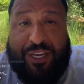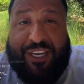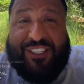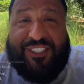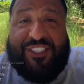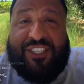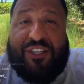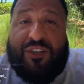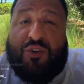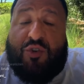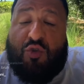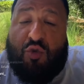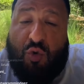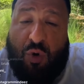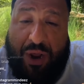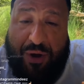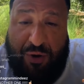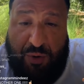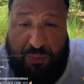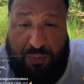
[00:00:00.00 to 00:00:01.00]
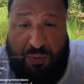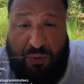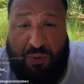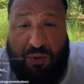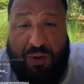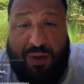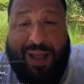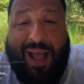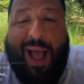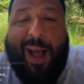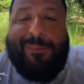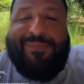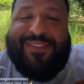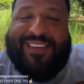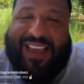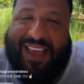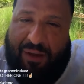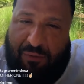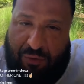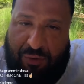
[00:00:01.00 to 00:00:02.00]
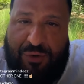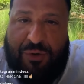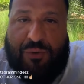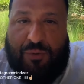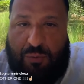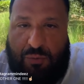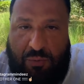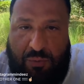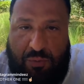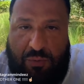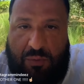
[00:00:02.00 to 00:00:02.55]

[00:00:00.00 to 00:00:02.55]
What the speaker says: It's incredible. I'm telling you.